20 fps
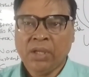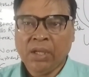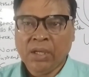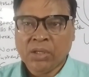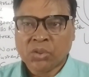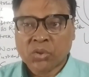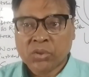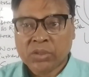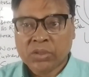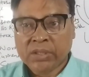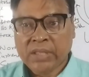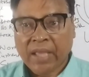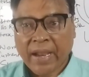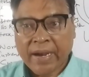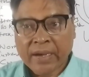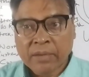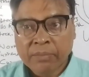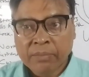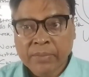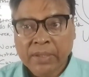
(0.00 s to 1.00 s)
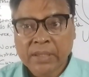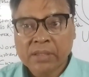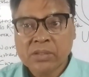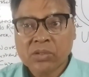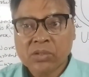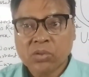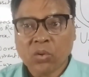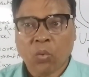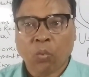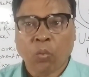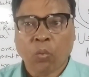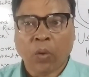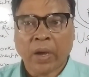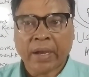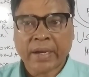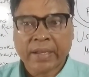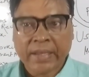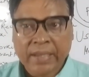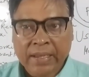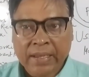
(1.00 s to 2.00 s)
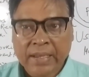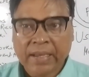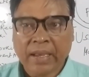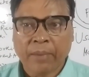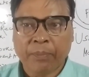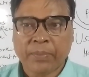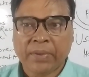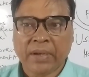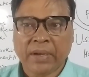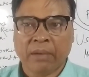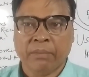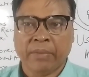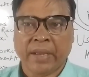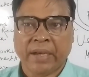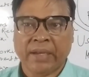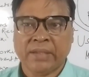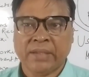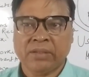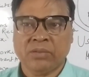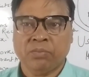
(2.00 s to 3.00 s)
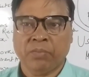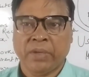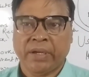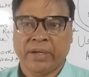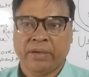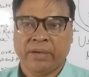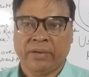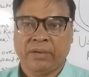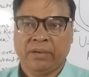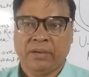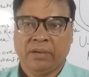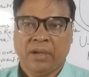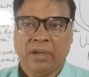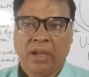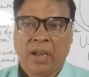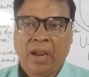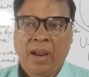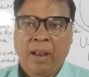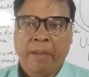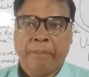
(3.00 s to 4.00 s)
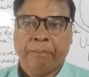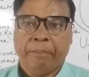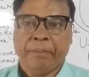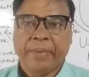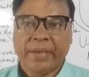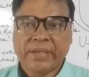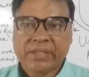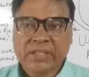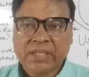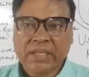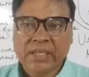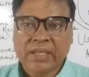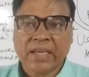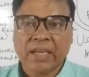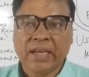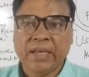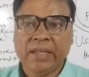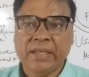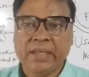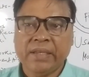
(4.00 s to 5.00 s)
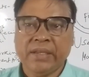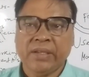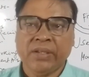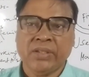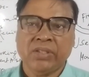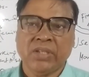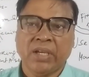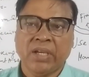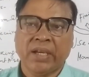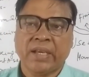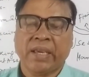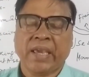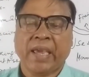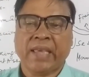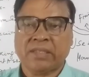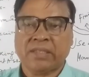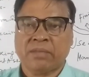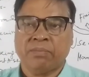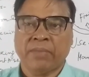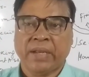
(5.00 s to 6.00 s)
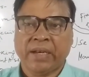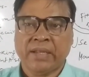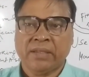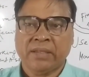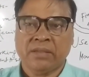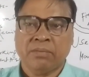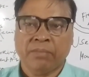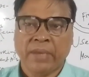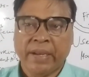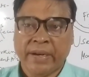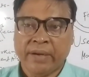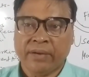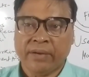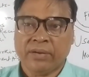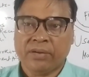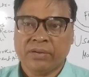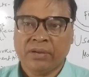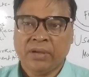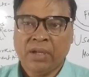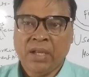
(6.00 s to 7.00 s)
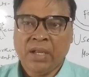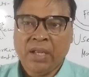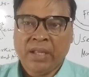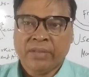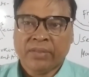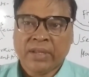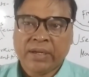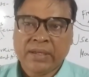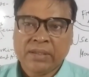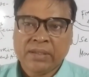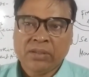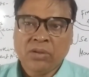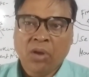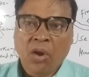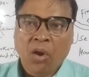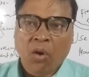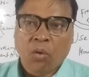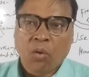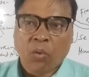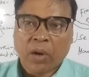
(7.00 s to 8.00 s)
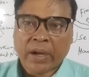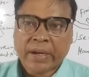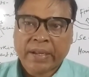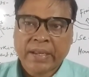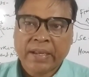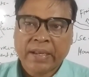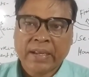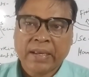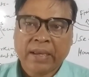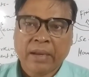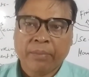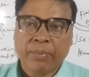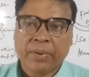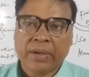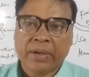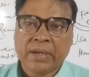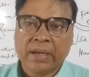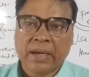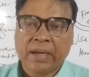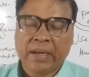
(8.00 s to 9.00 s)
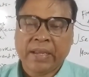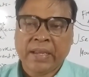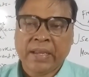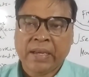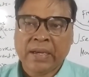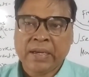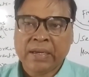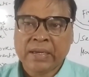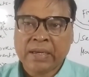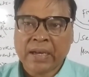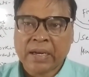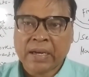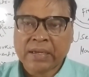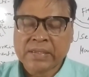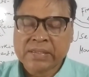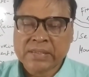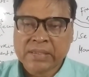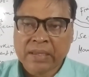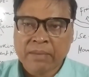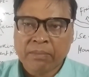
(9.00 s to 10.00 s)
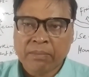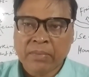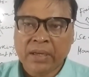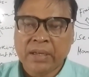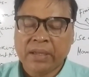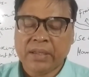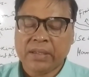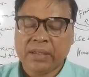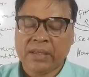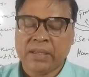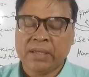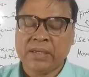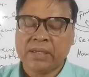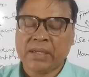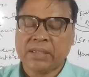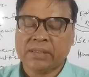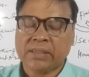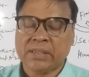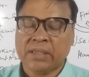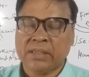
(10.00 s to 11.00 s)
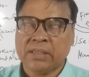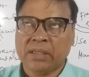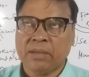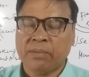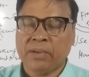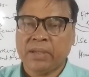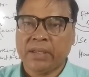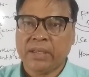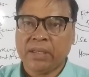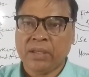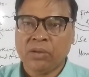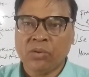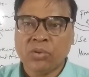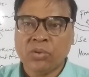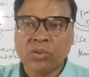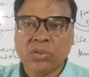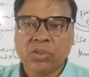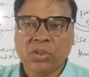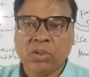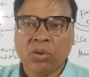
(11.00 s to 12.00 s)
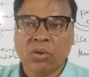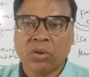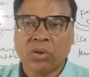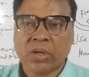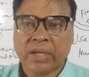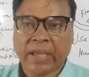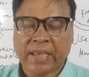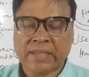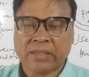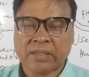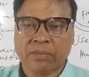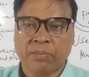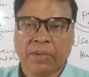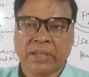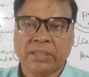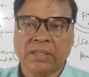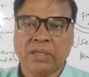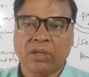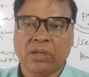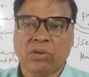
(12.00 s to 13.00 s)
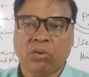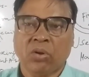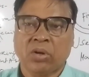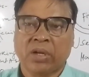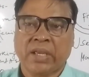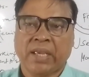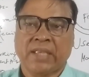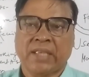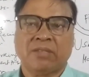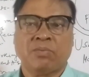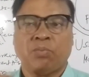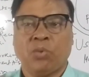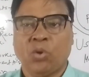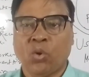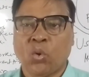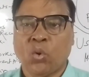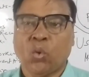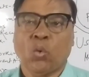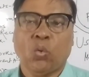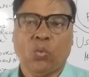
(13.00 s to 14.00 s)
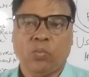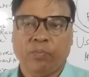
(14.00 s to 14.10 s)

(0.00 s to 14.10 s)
So that means working capital management basically is a cash management. That is, working capital interchangeably used your cash budget or cash flow.